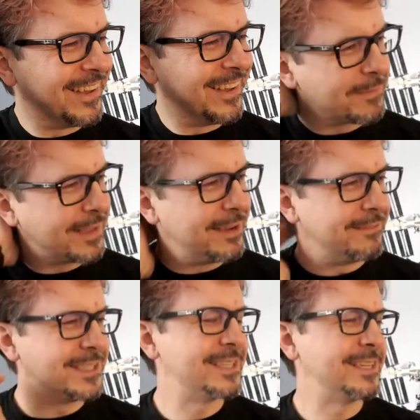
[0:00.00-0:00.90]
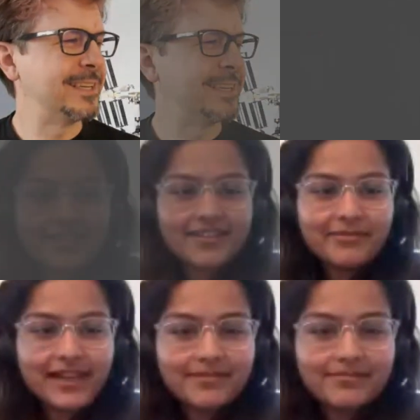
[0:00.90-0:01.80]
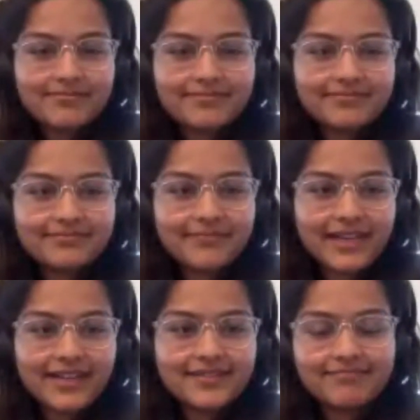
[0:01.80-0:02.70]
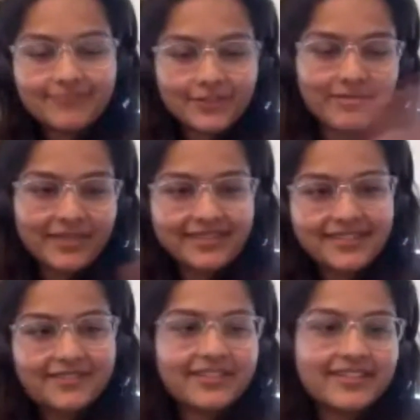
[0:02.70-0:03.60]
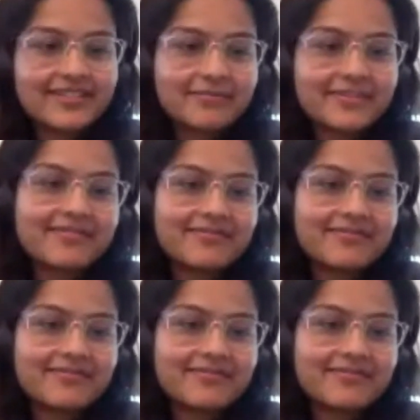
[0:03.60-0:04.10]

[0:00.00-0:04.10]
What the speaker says: it's fun to be the bad on the bad side of things sometimes.